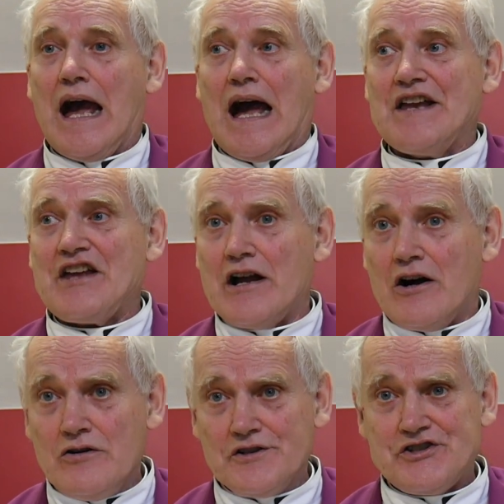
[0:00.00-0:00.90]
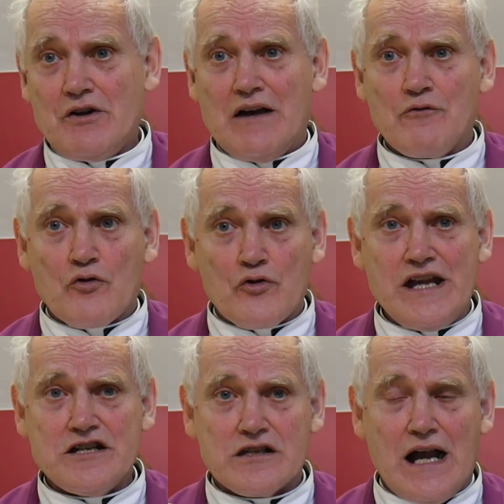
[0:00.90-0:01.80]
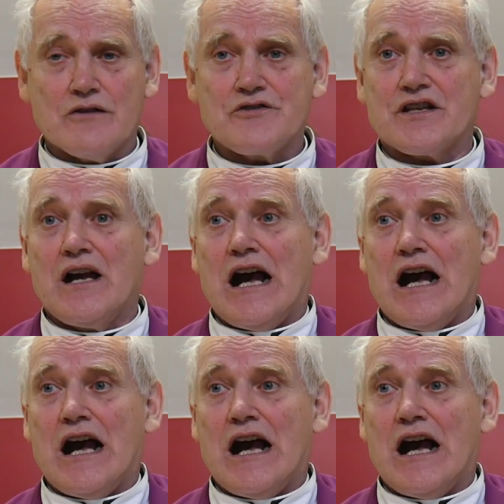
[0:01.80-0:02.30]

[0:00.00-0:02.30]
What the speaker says: And I also have great doubts